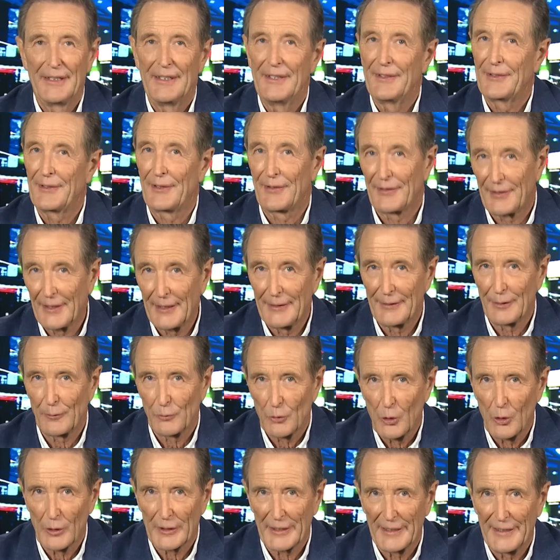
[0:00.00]
is to say that
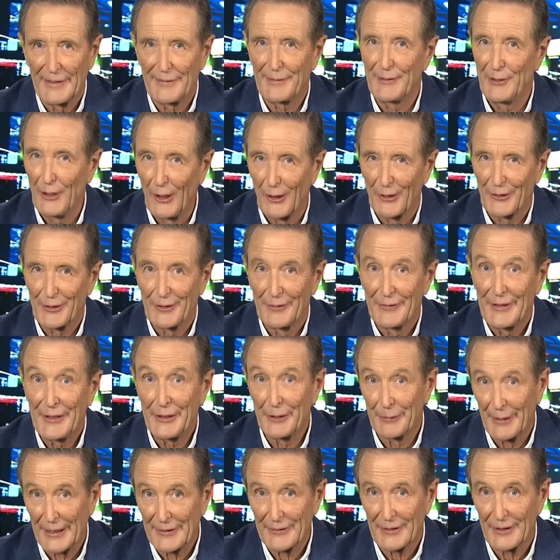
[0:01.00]
Walker is not the
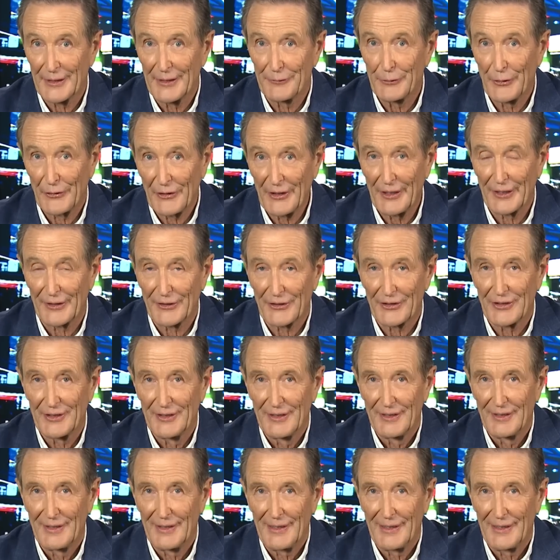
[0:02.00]
director of research